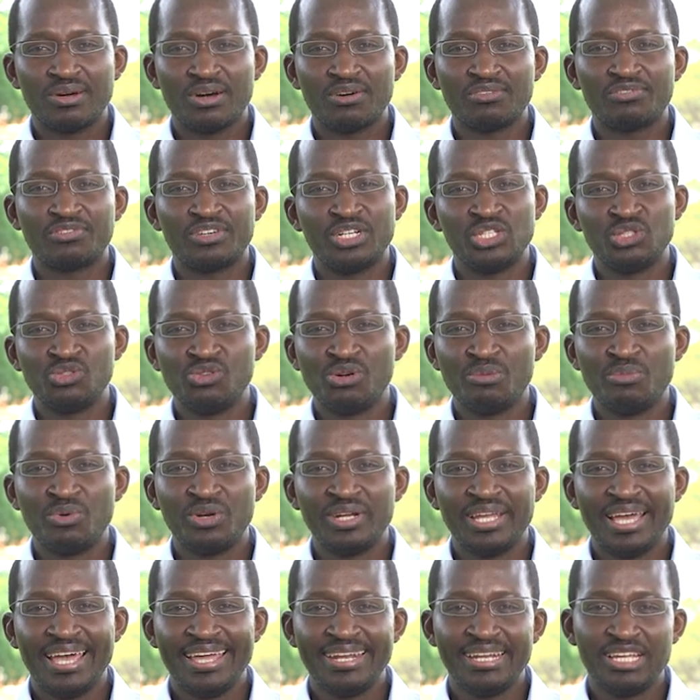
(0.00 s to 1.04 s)
of
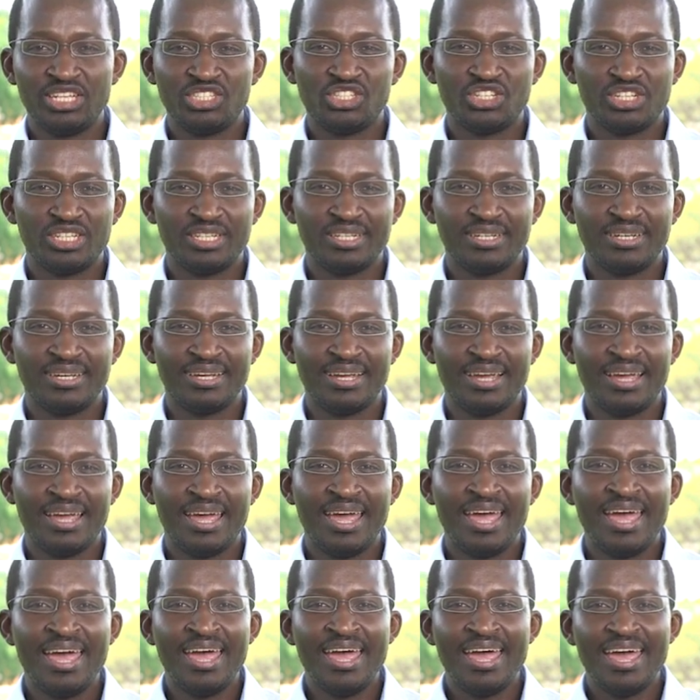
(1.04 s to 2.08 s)
renewable energy
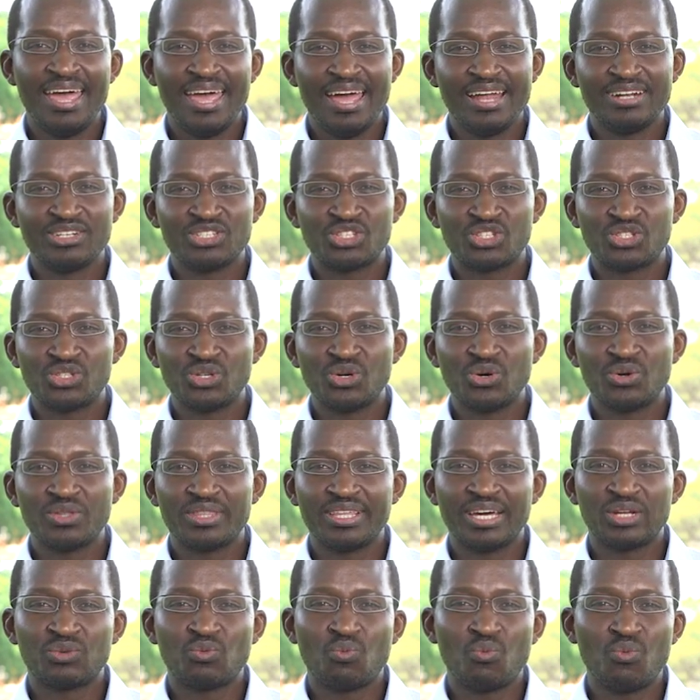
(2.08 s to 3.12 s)
and saw
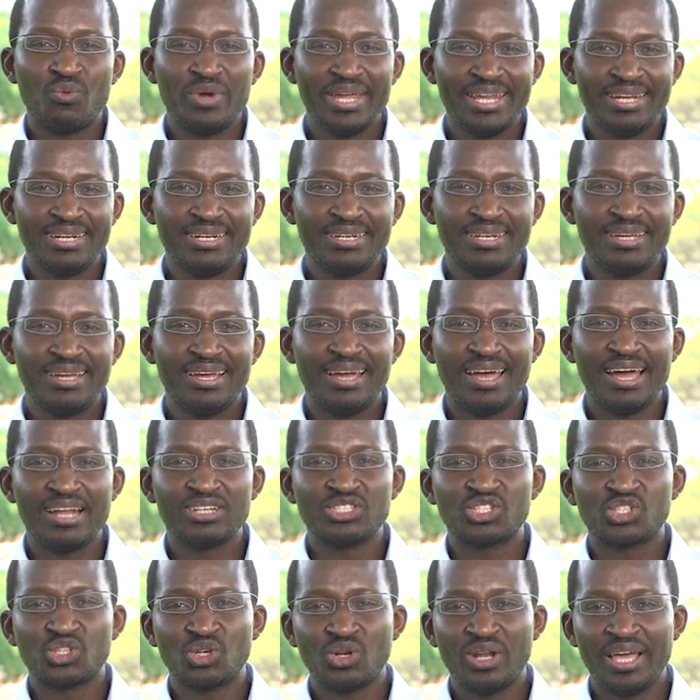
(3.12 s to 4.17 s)
that wind
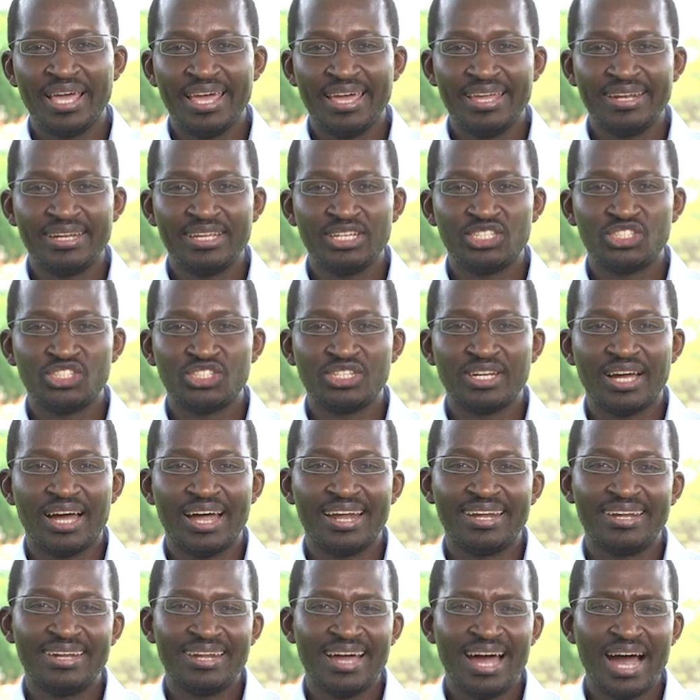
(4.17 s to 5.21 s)
and solar energy are
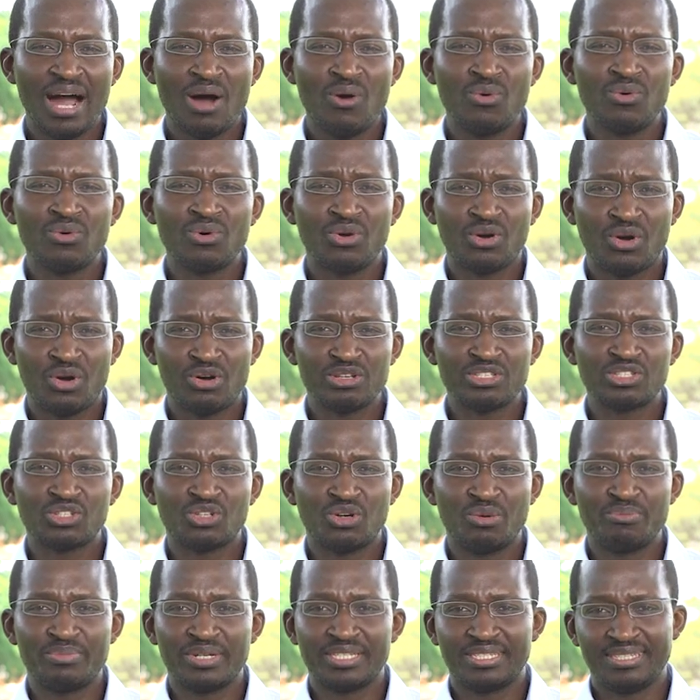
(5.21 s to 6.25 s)
now cost
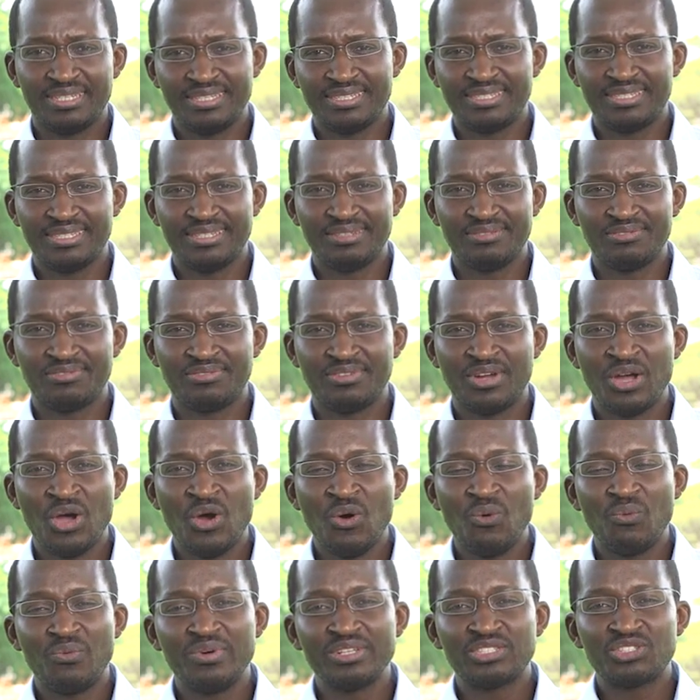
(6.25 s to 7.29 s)
competitive
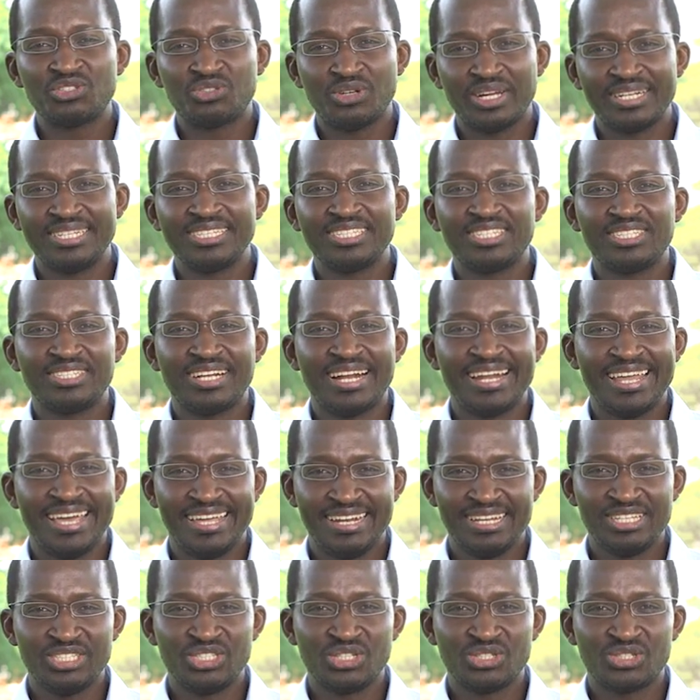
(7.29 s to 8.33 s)
with traditional
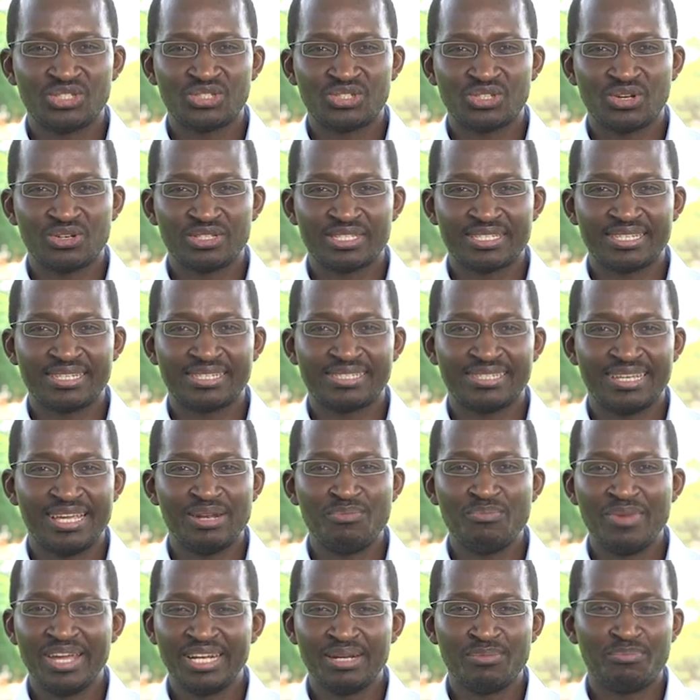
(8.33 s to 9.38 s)
energy sources
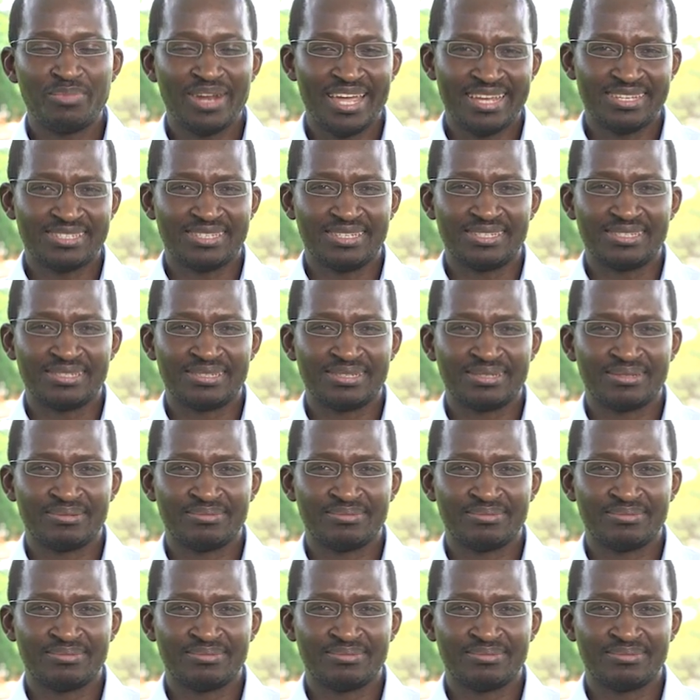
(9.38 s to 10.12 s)
in many places.